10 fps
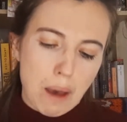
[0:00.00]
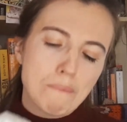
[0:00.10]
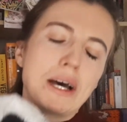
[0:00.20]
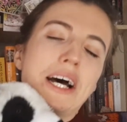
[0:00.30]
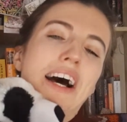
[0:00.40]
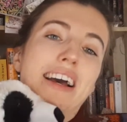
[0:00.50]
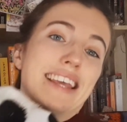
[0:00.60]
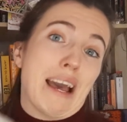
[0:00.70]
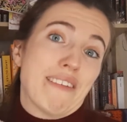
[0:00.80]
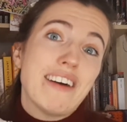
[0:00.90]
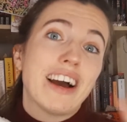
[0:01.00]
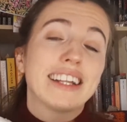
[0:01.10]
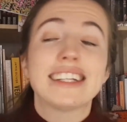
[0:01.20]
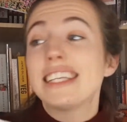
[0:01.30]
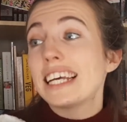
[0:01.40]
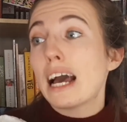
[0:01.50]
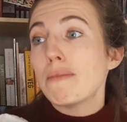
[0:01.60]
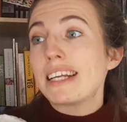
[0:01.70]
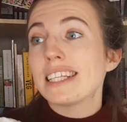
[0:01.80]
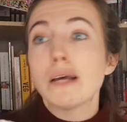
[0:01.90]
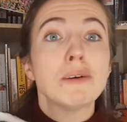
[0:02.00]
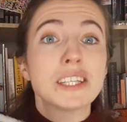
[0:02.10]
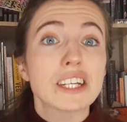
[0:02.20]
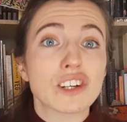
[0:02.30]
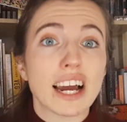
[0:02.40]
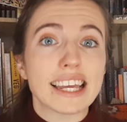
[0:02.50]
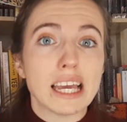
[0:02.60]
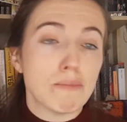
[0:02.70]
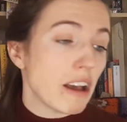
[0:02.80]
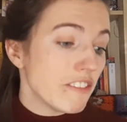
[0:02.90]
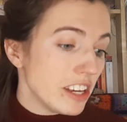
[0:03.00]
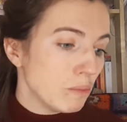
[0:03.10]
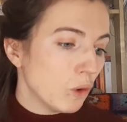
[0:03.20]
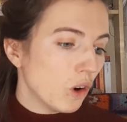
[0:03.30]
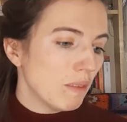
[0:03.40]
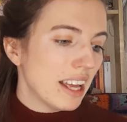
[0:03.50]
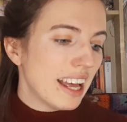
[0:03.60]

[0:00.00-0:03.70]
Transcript: but yeah, I've had to dig out my slippers to try and keep my feet warm,